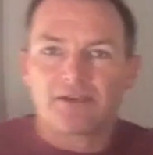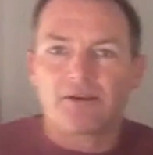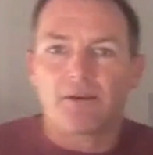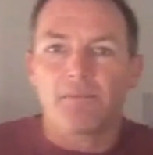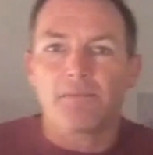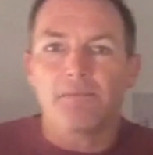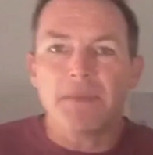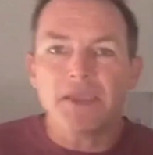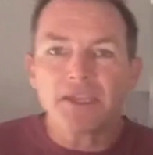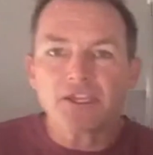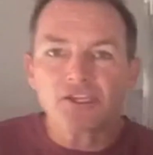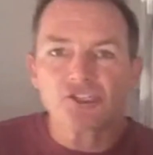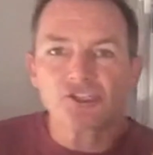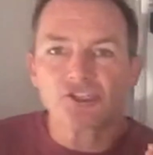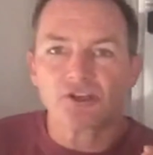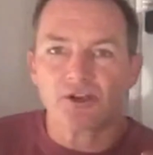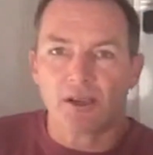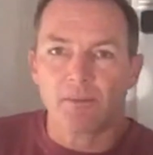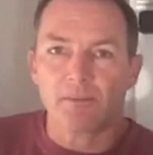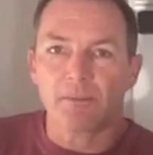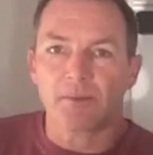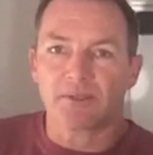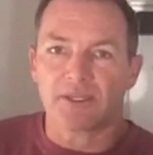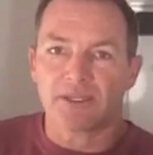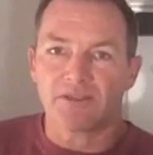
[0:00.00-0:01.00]
and make sure
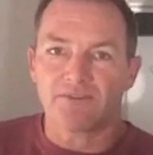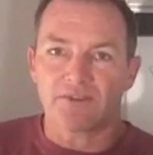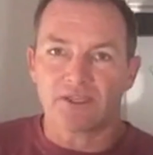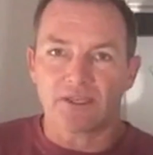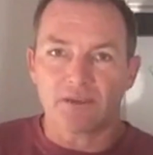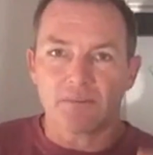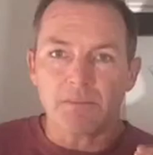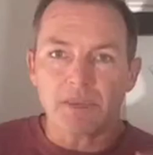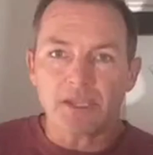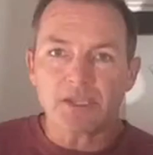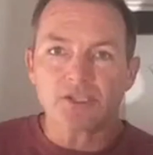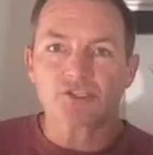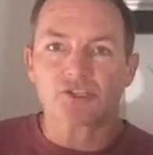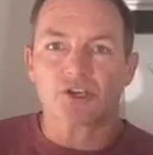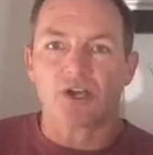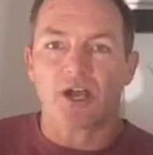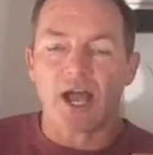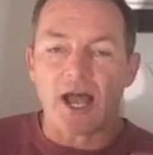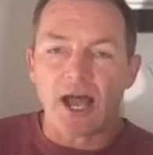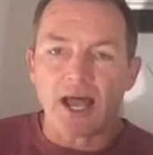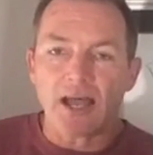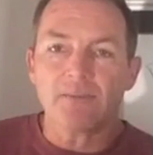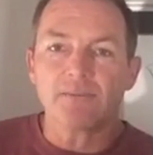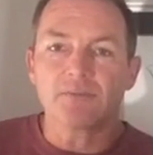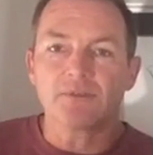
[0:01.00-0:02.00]
I'm believing it. Make sure
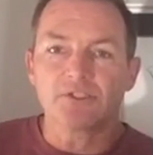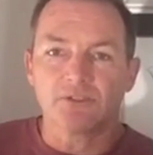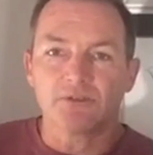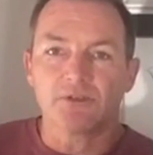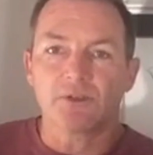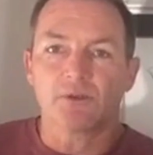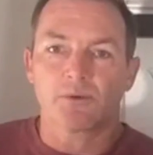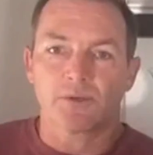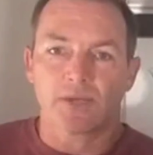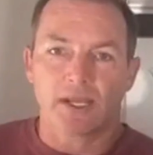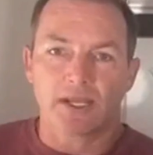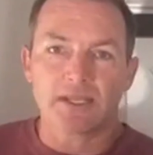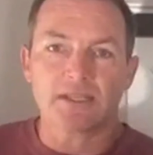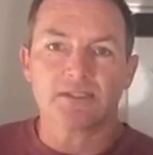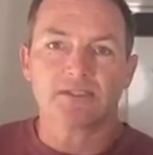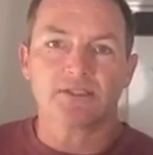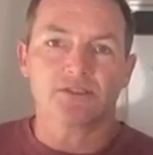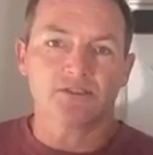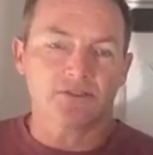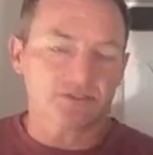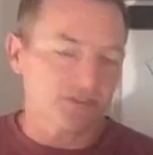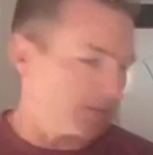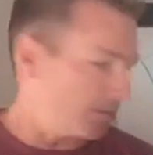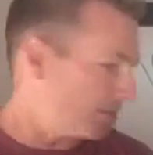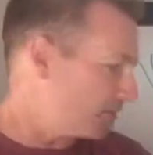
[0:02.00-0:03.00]
I'm doing what I need to
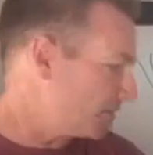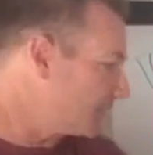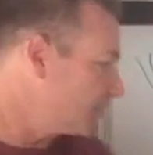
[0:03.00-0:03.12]
do to believe